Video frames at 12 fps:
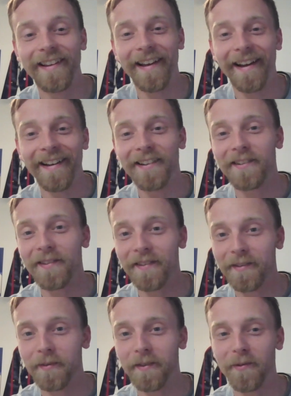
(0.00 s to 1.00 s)
Yeah, so
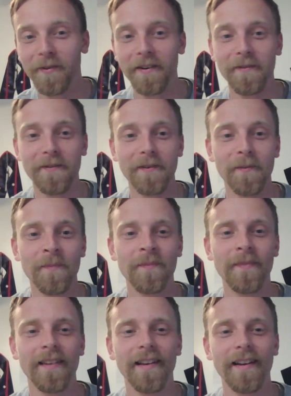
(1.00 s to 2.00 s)
this one's wonderful.
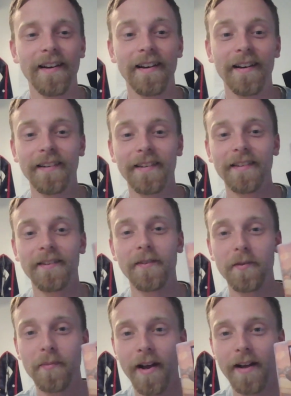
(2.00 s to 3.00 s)
This is
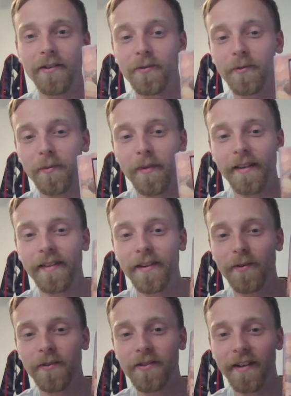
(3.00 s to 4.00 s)
Fitzpatrick's War by
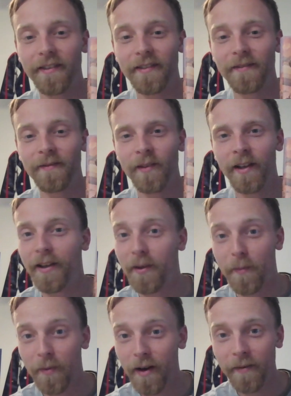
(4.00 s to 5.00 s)
Theodore Judson.
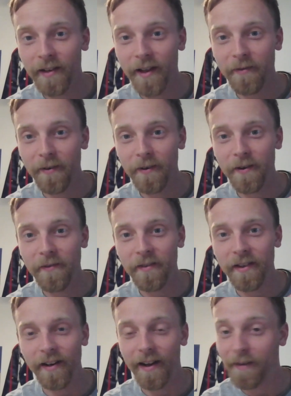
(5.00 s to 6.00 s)
You probably never heard of
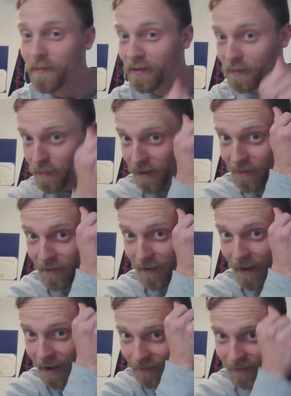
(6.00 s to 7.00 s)
it. I'd be surprised you
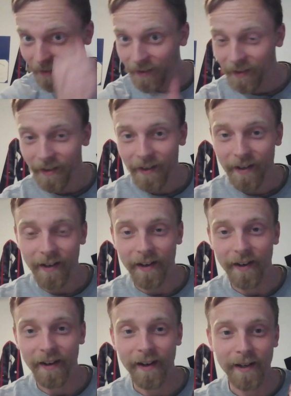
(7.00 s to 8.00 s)
had.
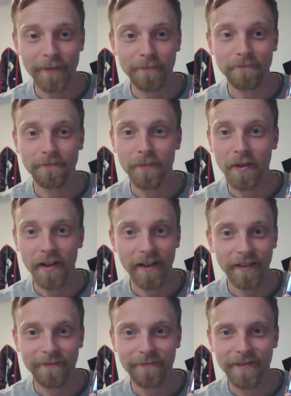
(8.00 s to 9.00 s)

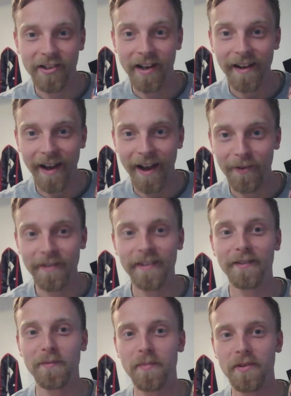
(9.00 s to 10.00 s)
But check out
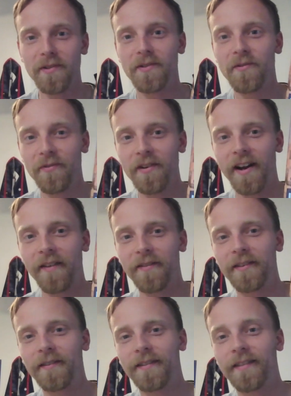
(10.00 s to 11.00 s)
this beautiful
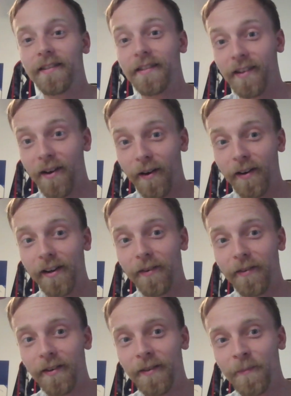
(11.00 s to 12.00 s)
cover. It's a
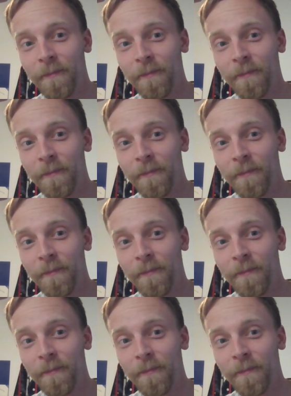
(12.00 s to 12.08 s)
hardcover.